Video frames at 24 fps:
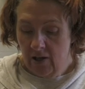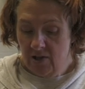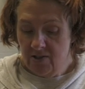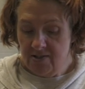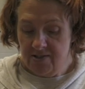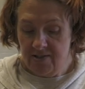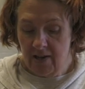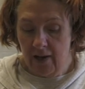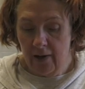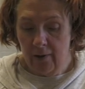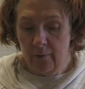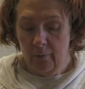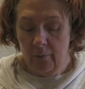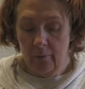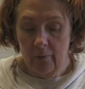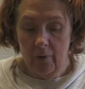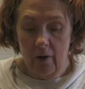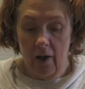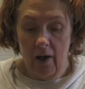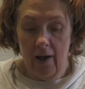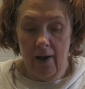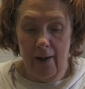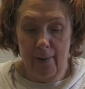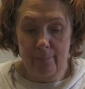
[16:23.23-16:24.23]
So
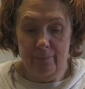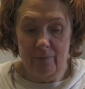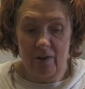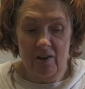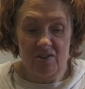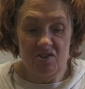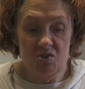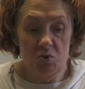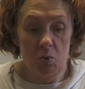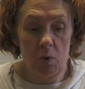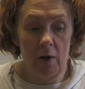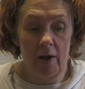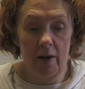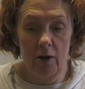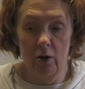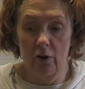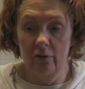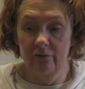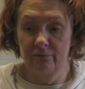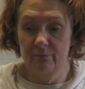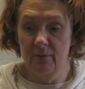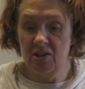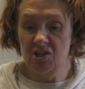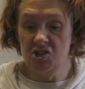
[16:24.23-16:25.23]
there's quite a lot
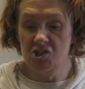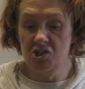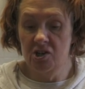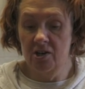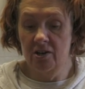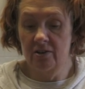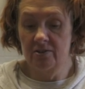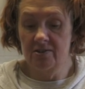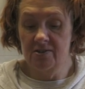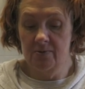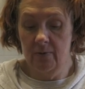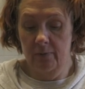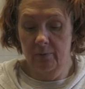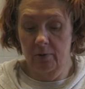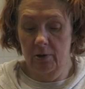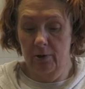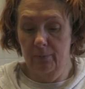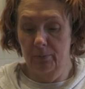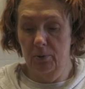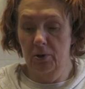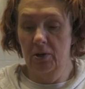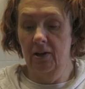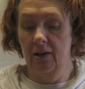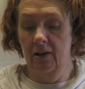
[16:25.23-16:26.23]
of mixture, so I'm going
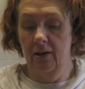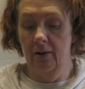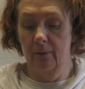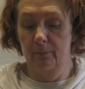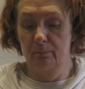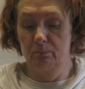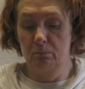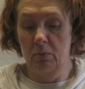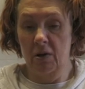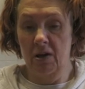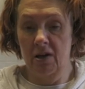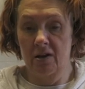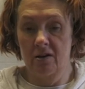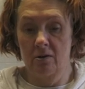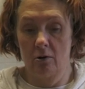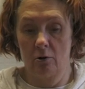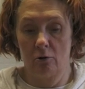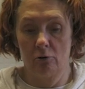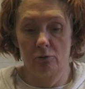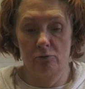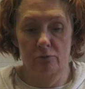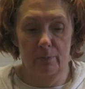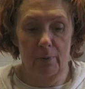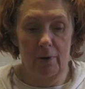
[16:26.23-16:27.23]
to put it in a big
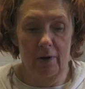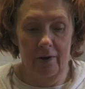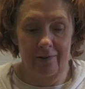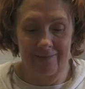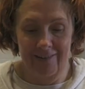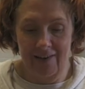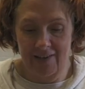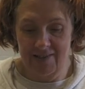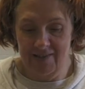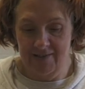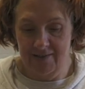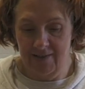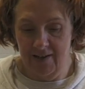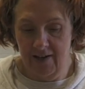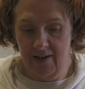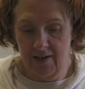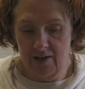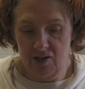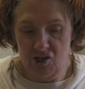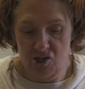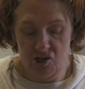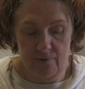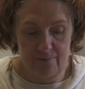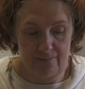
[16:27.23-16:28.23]
old Pyrex
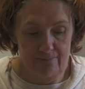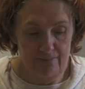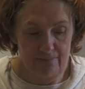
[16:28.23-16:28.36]
dish.